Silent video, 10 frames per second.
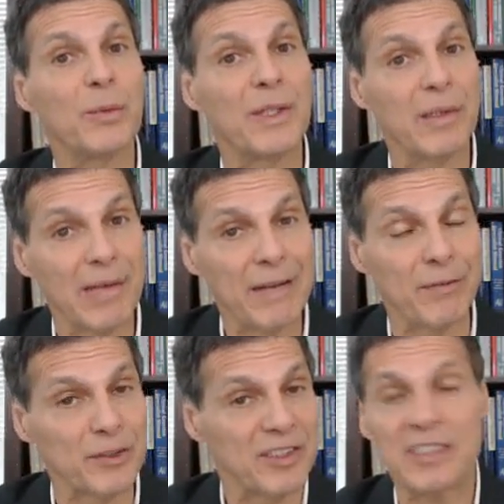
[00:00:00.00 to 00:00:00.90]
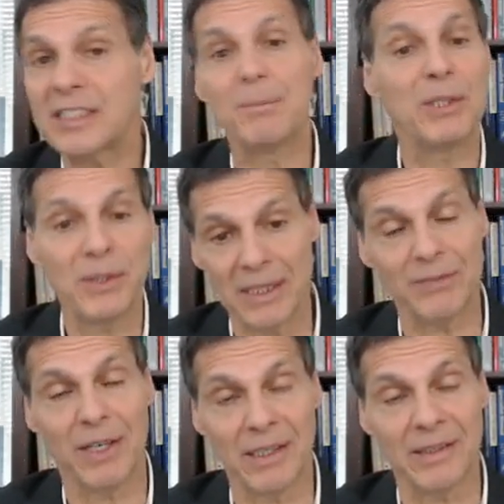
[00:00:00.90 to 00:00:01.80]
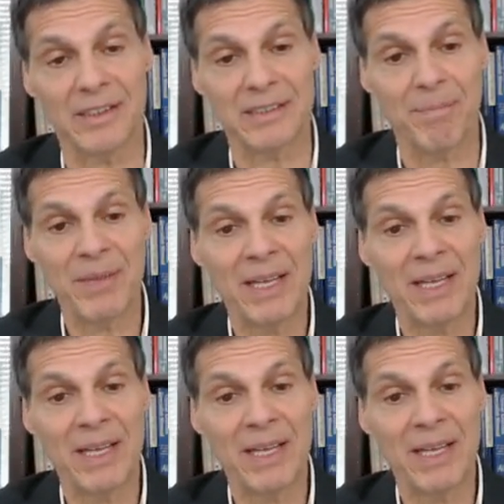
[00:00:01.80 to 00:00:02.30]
with your efforts. That's the beauty of all of this.